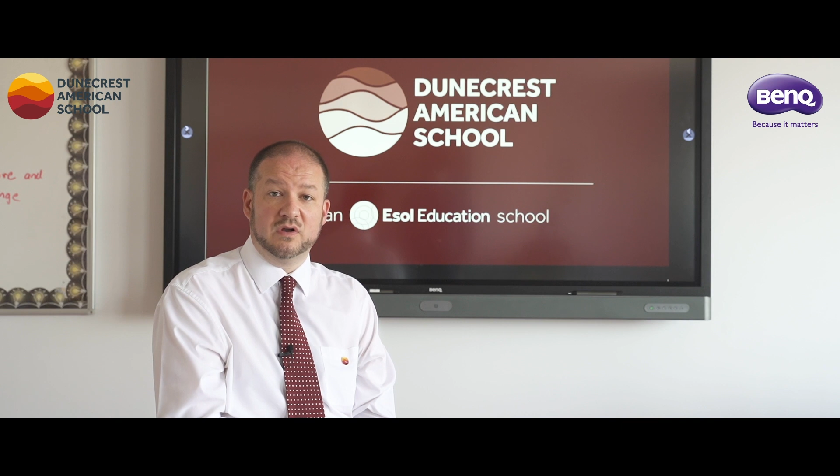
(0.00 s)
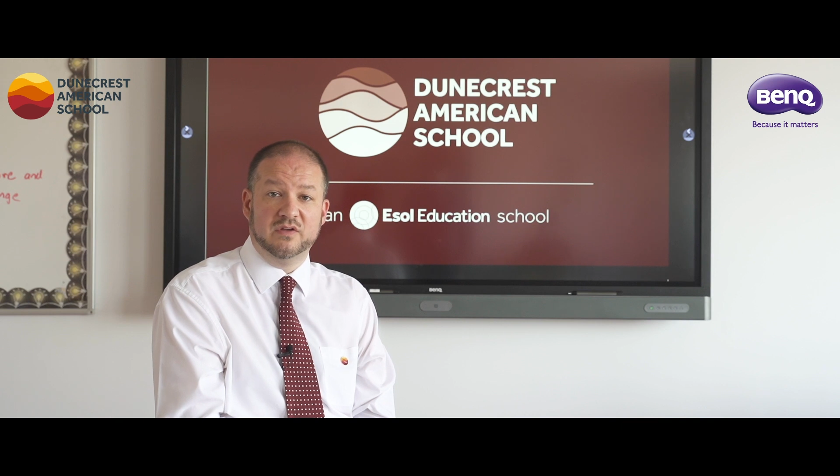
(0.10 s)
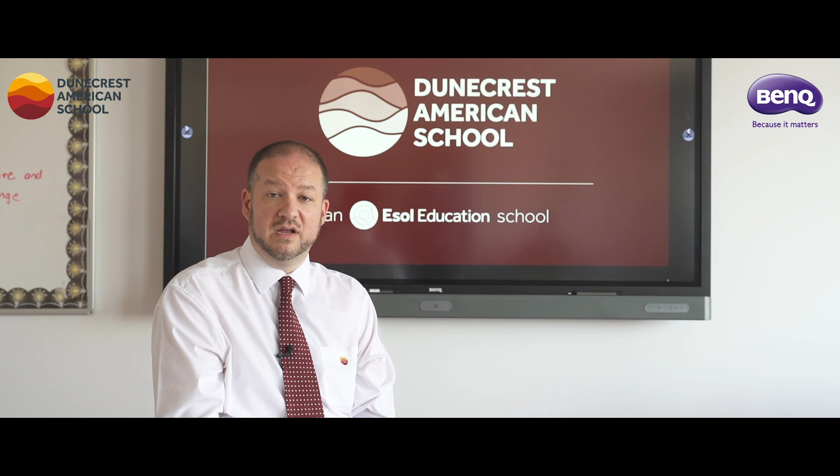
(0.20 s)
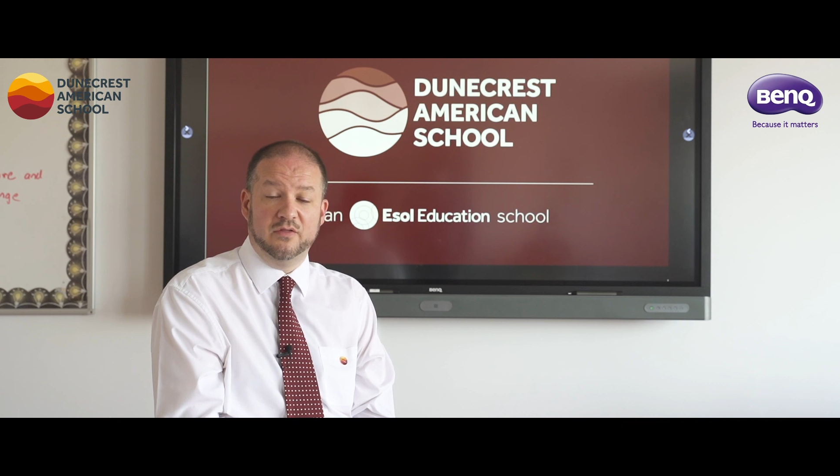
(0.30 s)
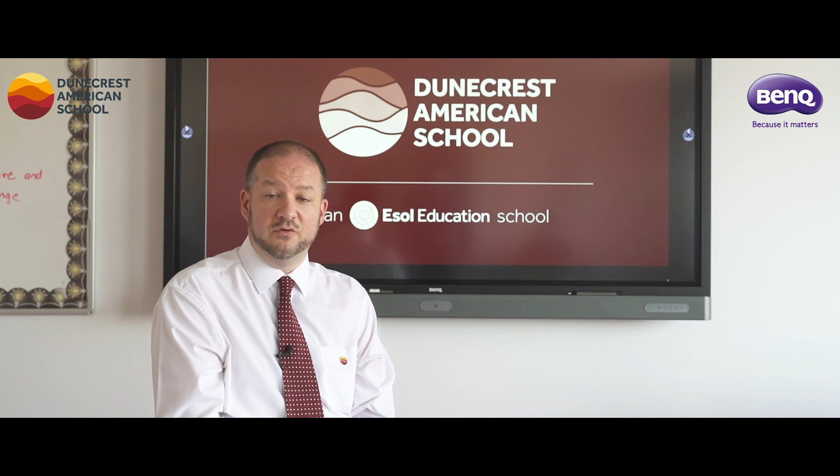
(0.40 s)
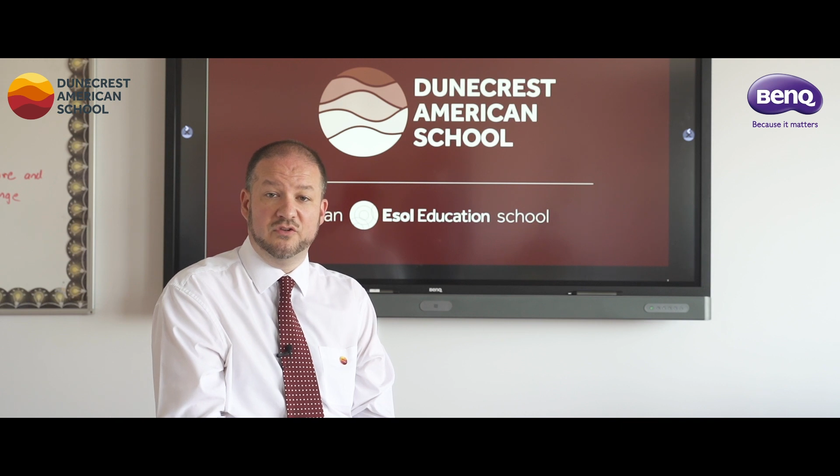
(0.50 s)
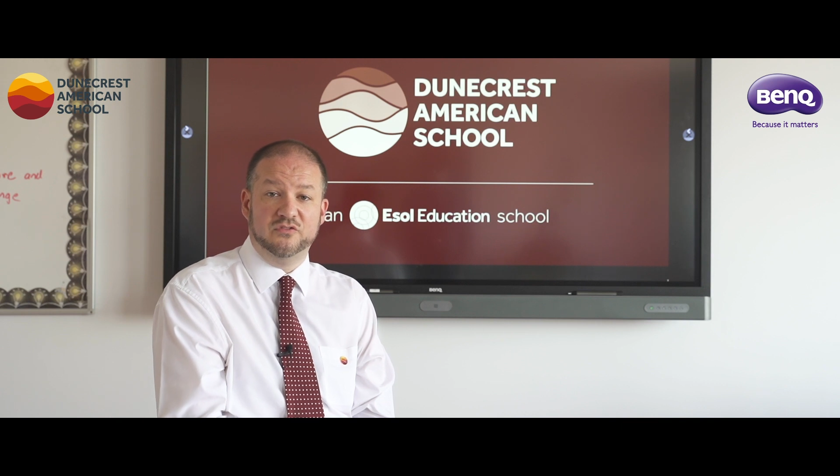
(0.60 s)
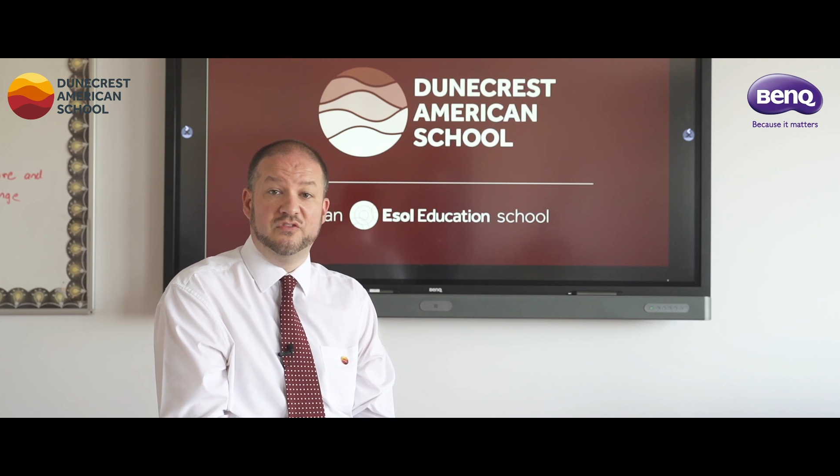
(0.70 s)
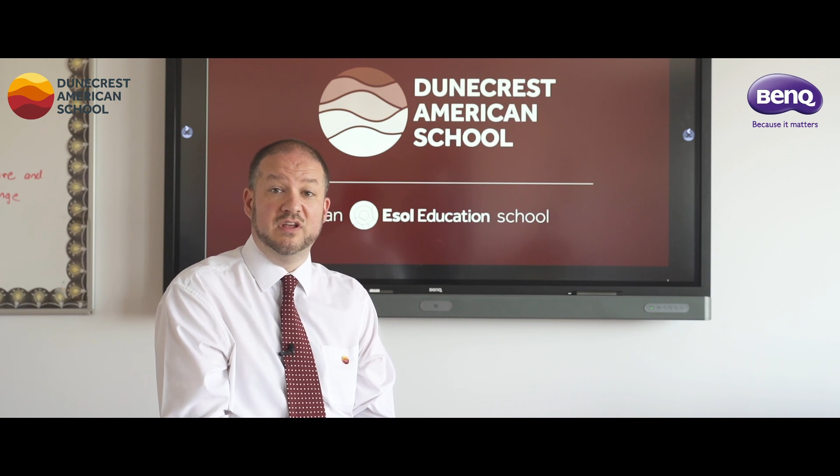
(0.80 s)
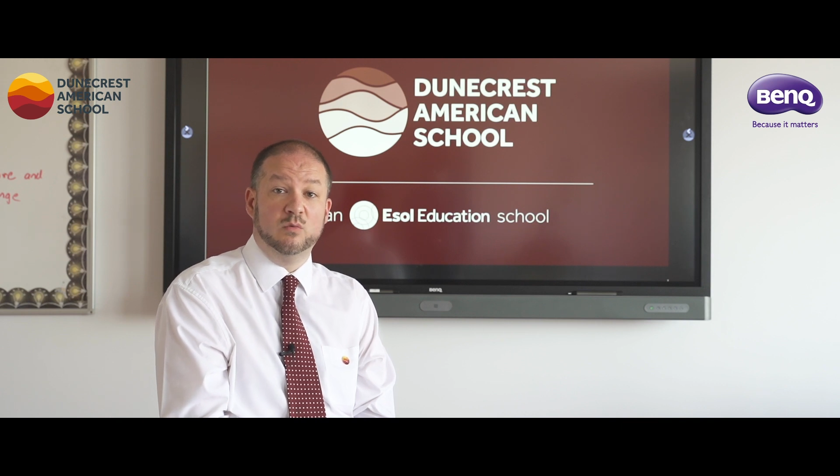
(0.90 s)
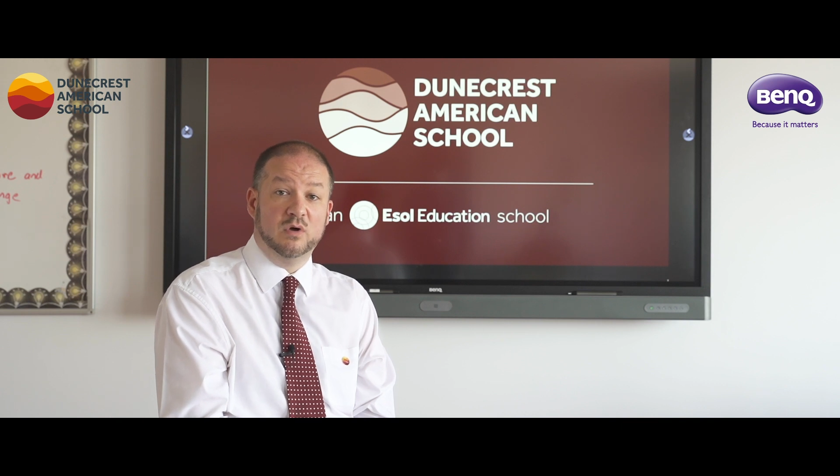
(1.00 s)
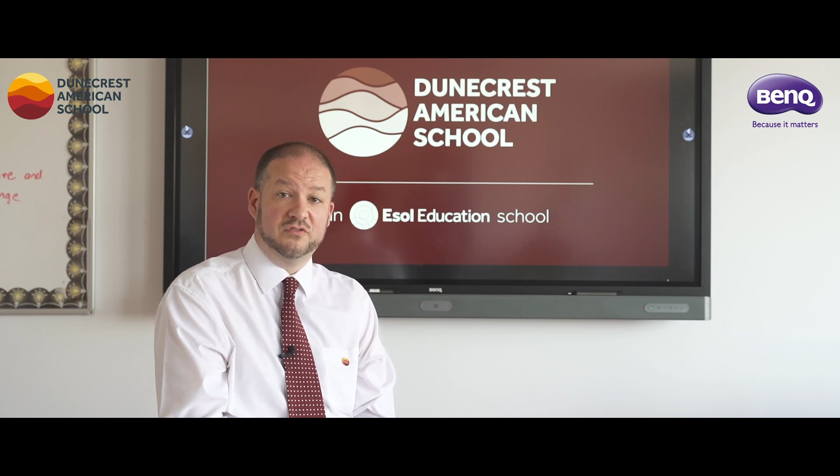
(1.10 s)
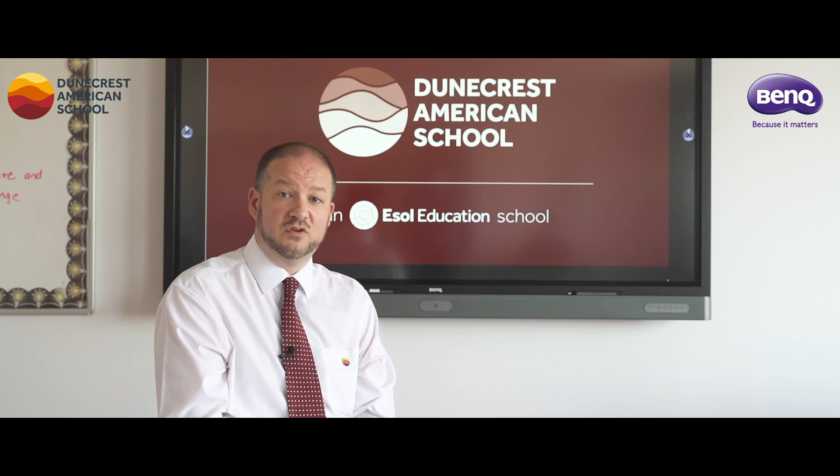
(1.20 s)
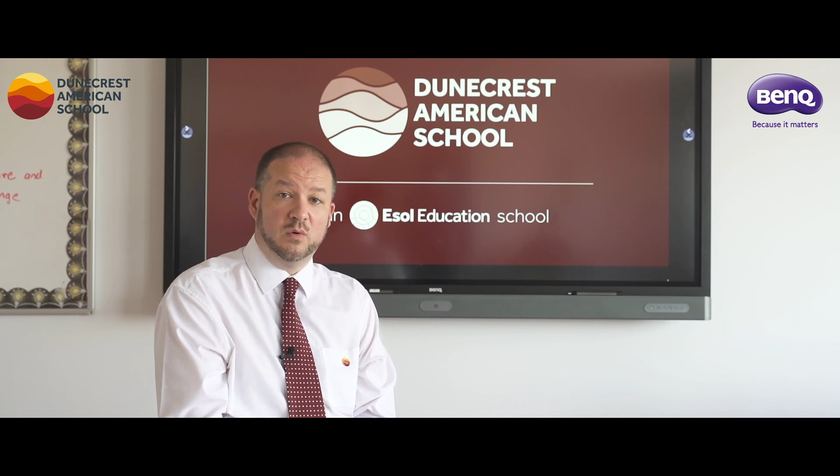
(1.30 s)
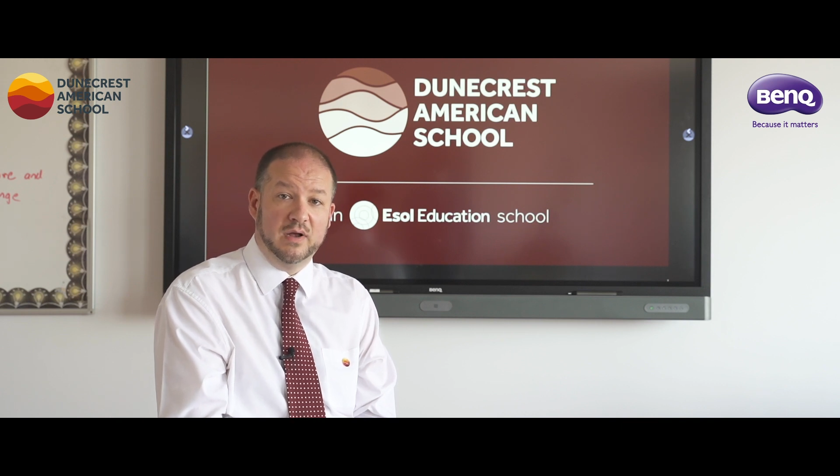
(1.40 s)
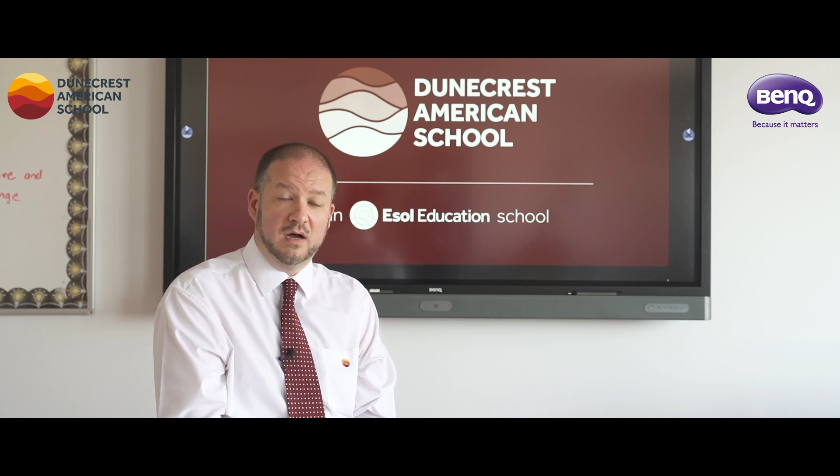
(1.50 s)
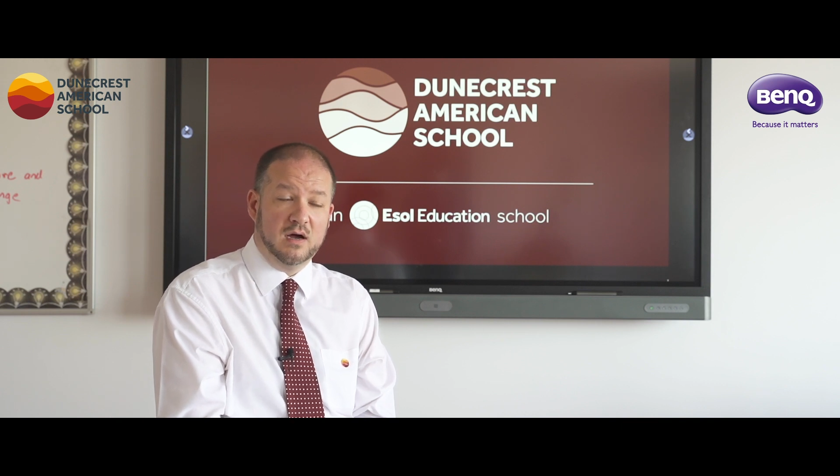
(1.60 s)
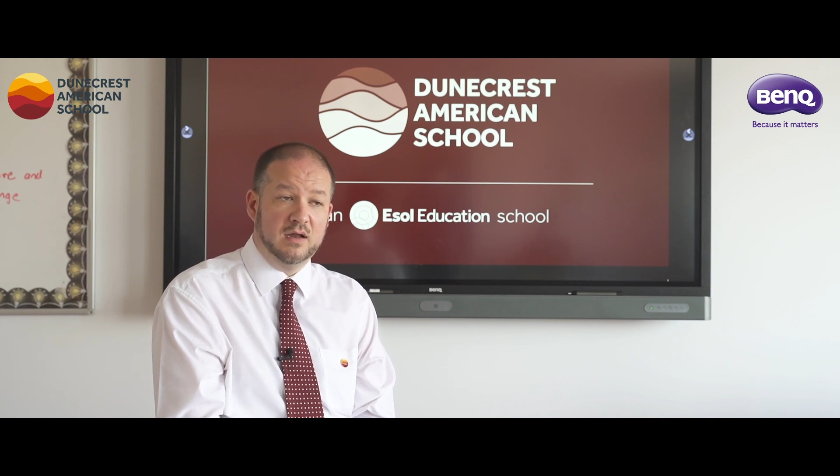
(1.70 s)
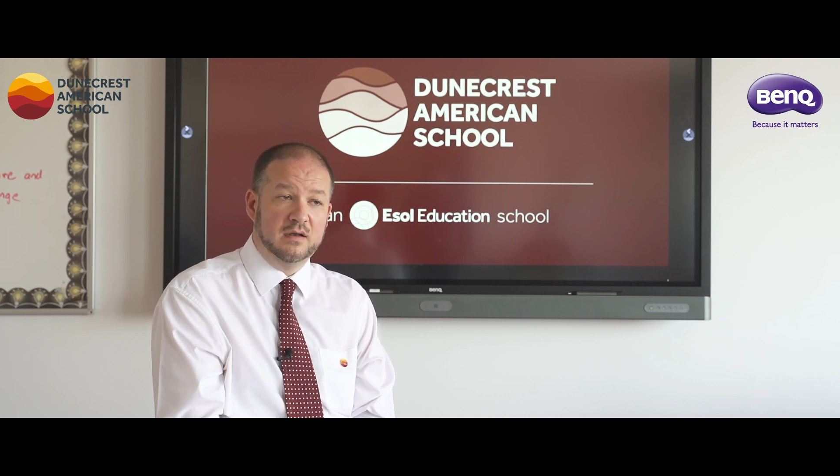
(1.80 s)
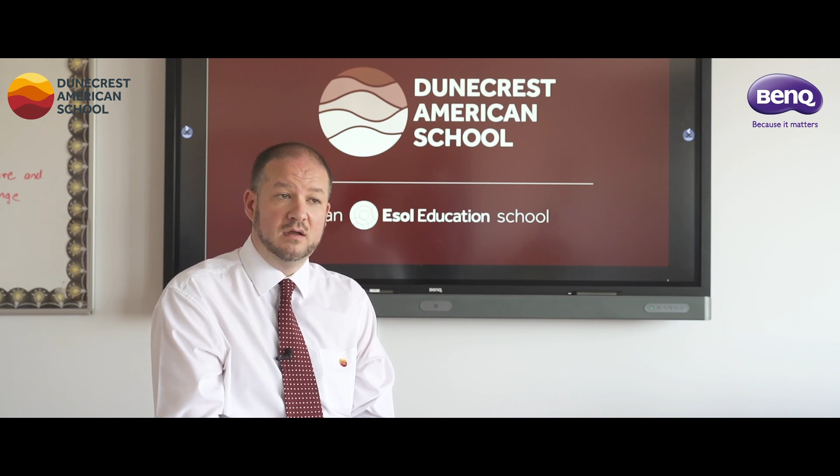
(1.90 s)
together to see what's going
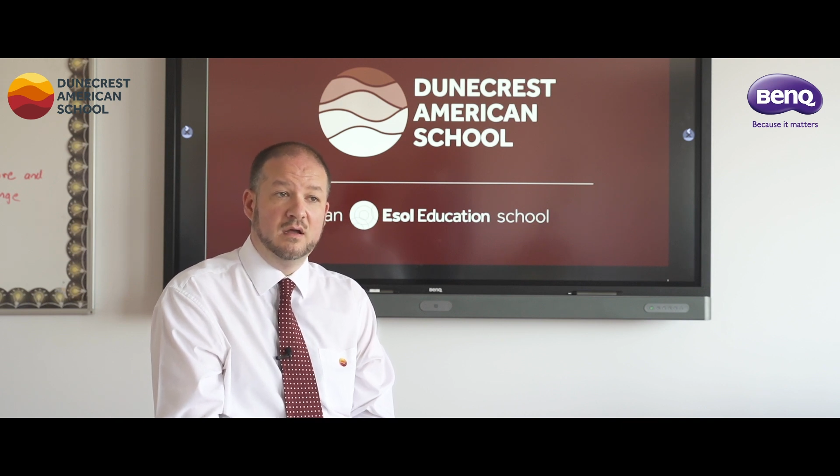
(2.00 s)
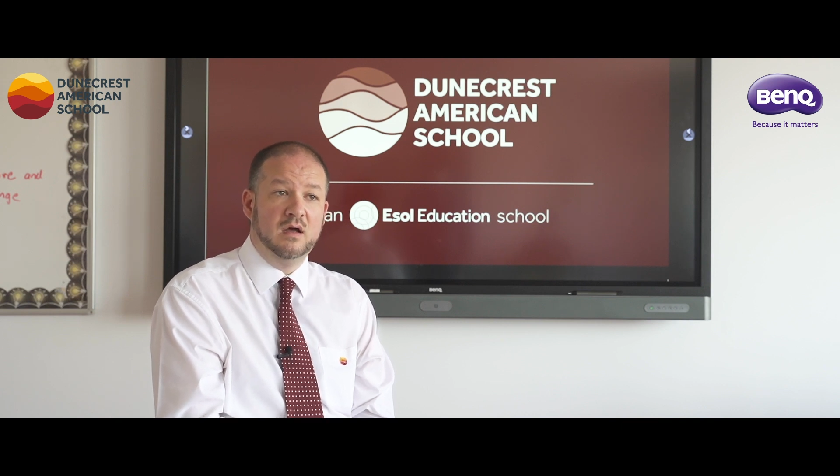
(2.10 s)
on.